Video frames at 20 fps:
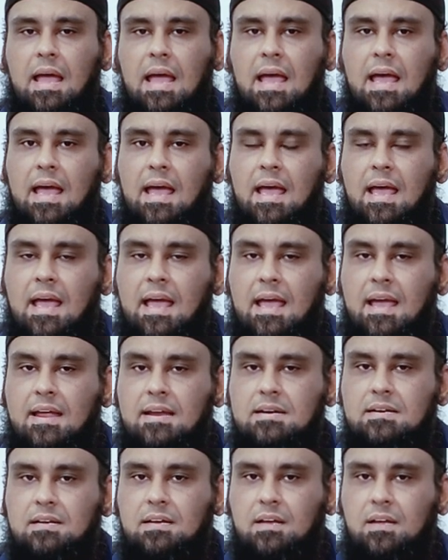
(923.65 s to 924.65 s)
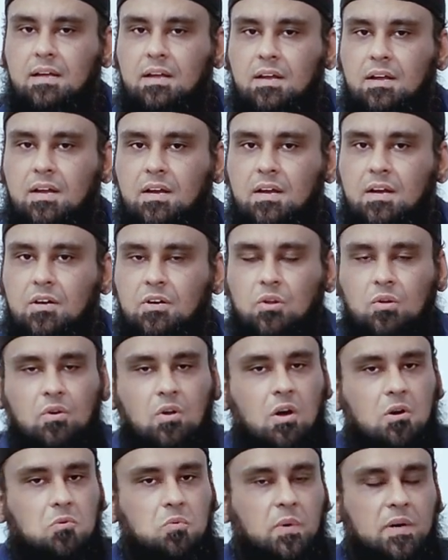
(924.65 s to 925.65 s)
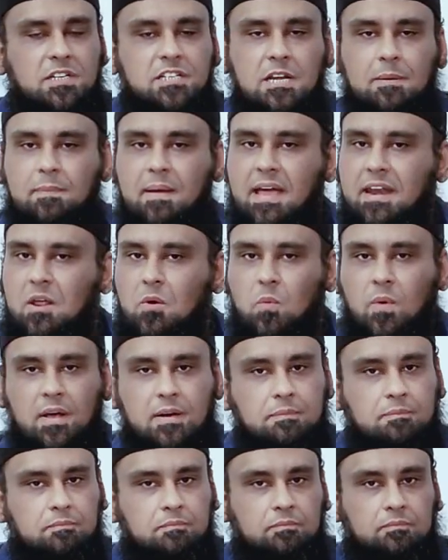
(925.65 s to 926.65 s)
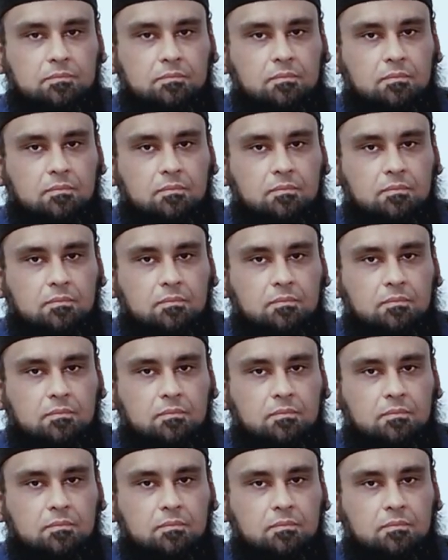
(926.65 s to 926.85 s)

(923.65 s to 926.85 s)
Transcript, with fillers: And do not worship anyone.